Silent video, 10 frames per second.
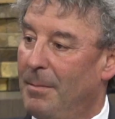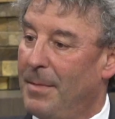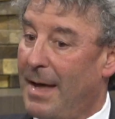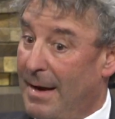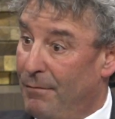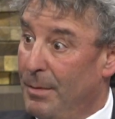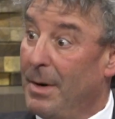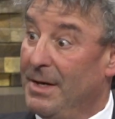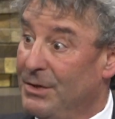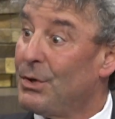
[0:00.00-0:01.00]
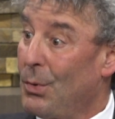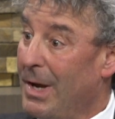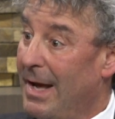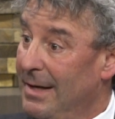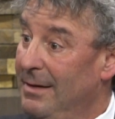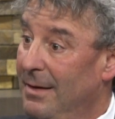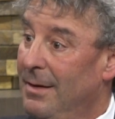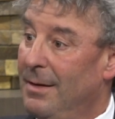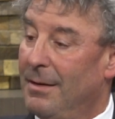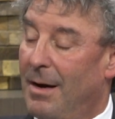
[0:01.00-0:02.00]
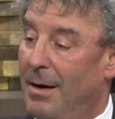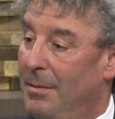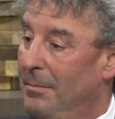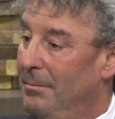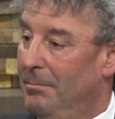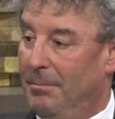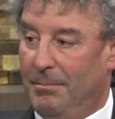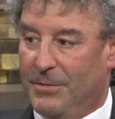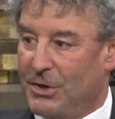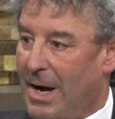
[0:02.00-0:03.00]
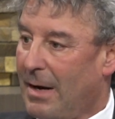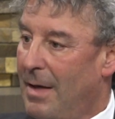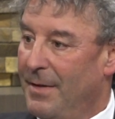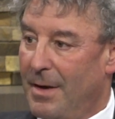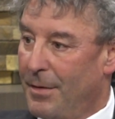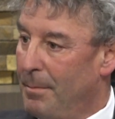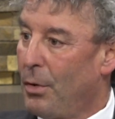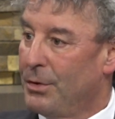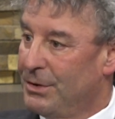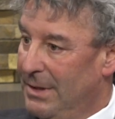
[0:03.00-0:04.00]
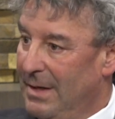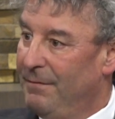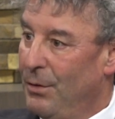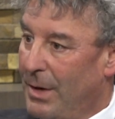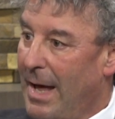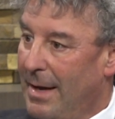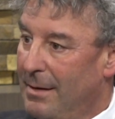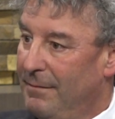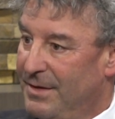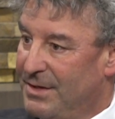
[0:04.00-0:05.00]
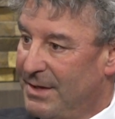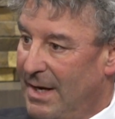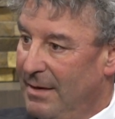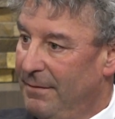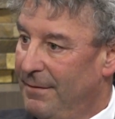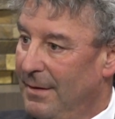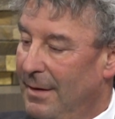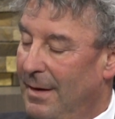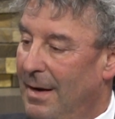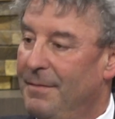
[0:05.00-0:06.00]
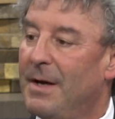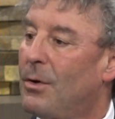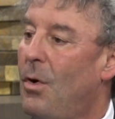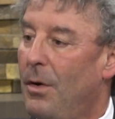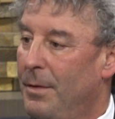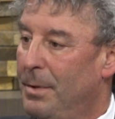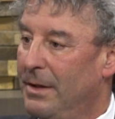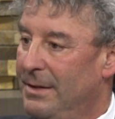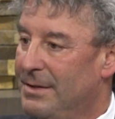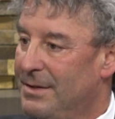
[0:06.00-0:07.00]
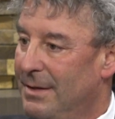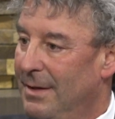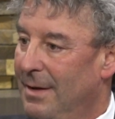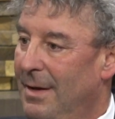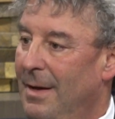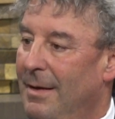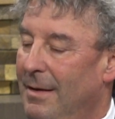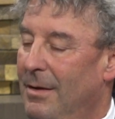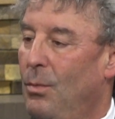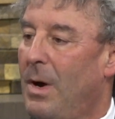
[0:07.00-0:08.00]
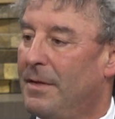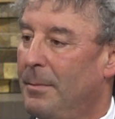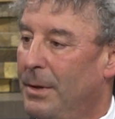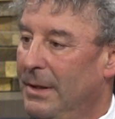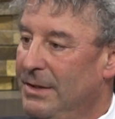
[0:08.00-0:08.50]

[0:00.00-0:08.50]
that everybody's okay. Check on the other person if you can, if it's safe, and then call the police. You want the police